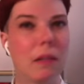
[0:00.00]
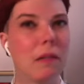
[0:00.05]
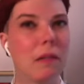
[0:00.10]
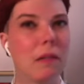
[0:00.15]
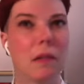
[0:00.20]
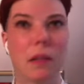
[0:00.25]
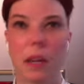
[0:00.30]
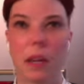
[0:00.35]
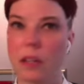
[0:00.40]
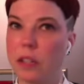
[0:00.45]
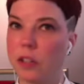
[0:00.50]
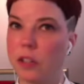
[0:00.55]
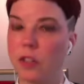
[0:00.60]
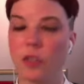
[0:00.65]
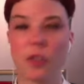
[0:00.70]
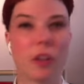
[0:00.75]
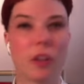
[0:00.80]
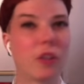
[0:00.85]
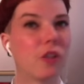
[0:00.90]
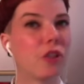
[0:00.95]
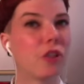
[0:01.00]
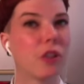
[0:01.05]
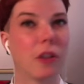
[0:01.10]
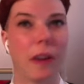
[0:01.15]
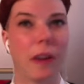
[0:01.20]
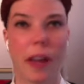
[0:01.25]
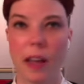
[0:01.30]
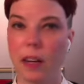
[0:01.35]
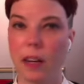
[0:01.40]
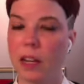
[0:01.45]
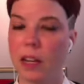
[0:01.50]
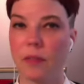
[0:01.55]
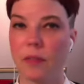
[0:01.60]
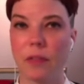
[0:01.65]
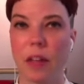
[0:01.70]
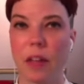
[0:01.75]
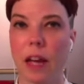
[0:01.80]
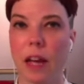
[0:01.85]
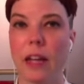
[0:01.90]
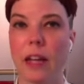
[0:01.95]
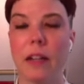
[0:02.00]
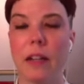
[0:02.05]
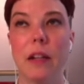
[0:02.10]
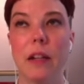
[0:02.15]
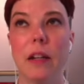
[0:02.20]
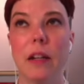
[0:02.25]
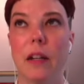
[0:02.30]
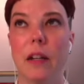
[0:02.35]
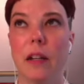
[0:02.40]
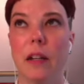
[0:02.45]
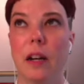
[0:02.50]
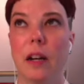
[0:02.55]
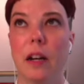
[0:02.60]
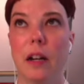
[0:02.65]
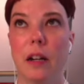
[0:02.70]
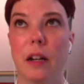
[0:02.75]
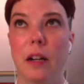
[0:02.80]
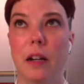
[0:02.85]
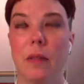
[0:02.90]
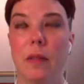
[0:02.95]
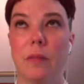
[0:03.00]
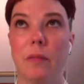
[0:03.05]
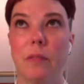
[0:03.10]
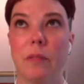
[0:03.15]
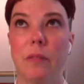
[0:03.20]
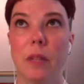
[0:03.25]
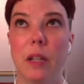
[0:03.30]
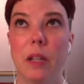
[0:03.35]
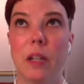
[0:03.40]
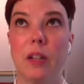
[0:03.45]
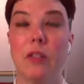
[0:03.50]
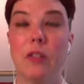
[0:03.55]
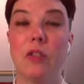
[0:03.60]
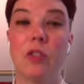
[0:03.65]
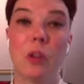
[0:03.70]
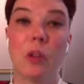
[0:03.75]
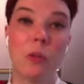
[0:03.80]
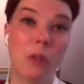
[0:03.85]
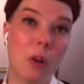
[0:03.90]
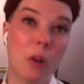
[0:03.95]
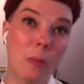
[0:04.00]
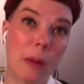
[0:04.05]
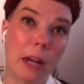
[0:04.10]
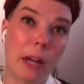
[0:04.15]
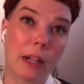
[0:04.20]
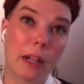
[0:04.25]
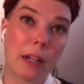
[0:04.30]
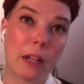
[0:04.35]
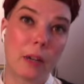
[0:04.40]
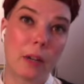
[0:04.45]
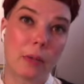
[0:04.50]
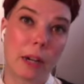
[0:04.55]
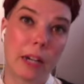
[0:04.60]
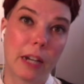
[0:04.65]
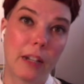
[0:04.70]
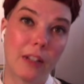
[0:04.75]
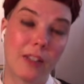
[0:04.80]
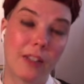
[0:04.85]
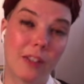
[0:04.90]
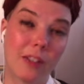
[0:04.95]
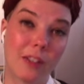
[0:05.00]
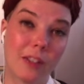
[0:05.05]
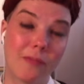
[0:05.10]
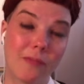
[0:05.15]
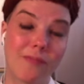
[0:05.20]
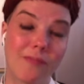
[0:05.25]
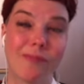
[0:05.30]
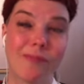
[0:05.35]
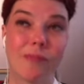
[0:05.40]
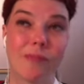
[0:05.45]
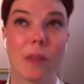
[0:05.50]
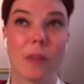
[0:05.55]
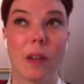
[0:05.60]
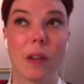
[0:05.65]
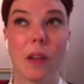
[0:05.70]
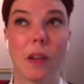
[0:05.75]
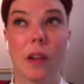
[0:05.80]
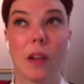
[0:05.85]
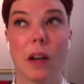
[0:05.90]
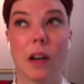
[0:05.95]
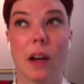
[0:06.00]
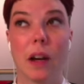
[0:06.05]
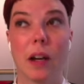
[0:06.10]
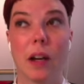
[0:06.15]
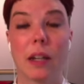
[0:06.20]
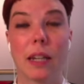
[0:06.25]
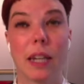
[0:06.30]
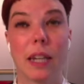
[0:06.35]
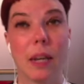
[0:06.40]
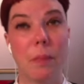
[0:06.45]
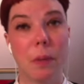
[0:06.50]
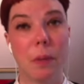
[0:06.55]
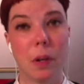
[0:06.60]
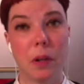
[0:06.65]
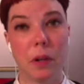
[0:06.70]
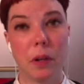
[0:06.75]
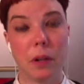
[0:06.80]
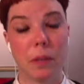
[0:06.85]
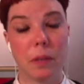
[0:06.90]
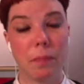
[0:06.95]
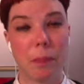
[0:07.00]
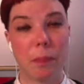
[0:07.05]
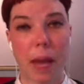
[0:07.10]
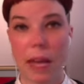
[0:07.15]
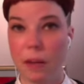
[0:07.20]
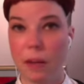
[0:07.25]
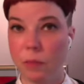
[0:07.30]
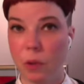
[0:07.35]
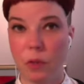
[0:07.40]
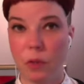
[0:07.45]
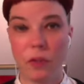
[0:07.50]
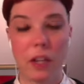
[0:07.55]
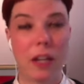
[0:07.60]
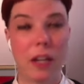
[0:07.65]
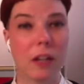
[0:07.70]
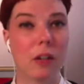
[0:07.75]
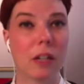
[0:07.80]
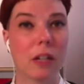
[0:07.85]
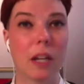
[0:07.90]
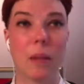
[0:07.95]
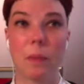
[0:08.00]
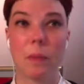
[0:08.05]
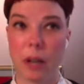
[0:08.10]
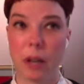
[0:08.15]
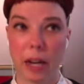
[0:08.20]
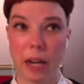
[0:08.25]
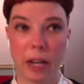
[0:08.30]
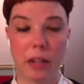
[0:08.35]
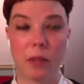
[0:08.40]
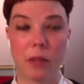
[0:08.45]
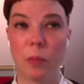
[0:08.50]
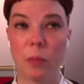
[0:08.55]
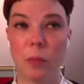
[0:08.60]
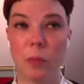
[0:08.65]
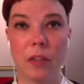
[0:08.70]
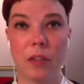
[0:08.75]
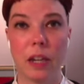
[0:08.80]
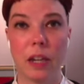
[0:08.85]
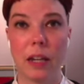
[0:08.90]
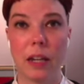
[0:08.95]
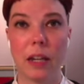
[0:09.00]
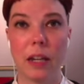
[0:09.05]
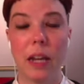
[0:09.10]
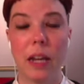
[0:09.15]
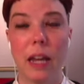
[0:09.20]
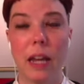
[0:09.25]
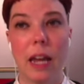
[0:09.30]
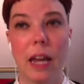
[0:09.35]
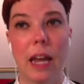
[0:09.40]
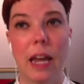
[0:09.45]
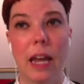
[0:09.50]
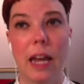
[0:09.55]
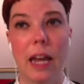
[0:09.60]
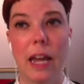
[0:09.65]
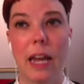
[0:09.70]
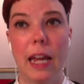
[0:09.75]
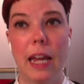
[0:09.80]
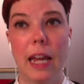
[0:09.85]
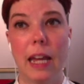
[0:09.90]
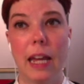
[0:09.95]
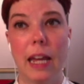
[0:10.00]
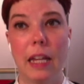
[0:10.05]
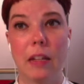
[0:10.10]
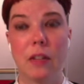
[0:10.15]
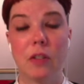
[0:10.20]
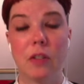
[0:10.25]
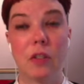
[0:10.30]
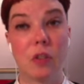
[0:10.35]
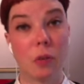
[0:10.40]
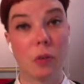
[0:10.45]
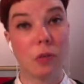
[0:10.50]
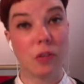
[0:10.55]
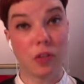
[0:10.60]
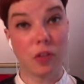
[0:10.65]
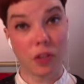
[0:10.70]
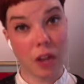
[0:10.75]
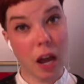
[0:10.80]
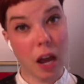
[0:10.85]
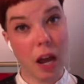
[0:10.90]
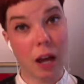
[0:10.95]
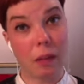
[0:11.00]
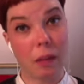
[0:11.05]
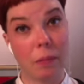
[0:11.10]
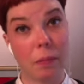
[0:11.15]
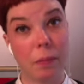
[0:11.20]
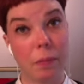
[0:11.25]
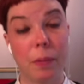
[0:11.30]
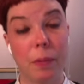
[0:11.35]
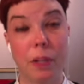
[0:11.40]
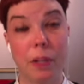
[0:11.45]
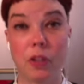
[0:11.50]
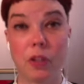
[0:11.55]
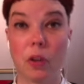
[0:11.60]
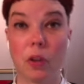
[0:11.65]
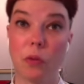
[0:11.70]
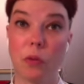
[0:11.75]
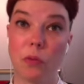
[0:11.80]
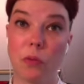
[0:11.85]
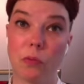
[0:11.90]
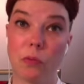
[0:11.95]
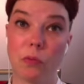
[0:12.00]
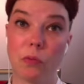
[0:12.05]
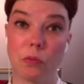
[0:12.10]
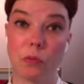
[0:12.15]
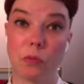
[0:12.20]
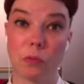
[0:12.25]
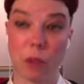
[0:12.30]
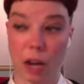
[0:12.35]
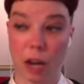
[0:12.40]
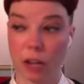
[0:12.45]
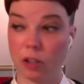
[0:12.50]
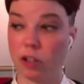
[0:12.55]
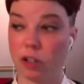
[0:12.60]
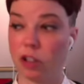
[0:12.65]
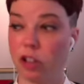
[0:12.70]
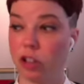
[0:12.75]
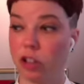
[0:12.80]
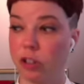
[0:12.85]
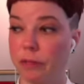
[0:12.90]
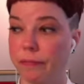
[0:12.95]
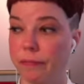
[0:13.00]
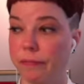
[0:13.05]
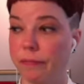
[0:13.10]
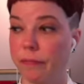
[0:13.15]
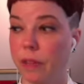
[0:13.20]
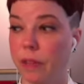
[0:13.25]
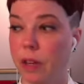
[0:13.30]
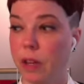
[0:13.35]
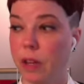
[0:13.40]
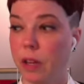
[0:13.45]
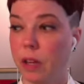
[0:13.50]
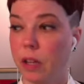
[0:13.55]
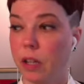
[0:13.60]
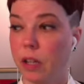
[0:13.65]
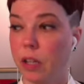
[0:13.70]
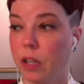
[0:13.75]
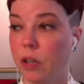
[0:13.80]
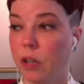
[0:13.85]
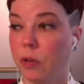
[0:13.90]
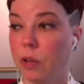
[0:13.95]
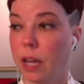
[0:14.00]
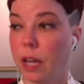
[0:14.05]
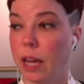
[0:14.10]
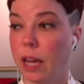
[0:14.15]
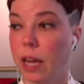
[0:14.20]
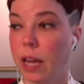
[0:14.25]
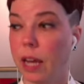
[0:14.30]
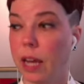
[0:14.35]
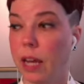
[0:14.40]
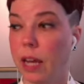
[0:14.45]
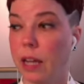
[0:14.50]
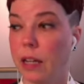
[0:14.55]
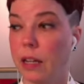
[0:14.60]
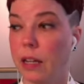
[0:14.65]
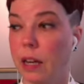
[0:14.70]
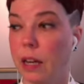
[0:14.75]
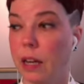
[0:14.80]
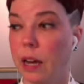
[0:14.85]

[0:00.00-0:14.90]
sentence structure, any of that. Don't go back and erase. Keep your pen moving or keep your hand moving, and don't stop, but don't rush. You can